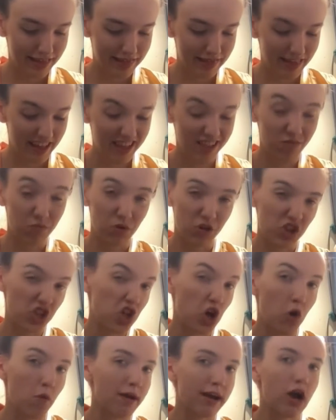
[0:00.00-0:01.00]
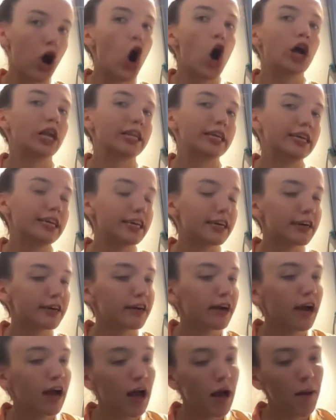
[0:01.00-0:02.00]
that's what's going on here.
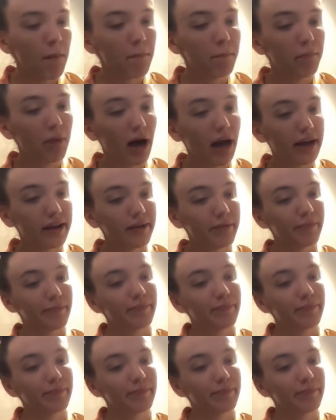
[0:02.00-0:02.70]
But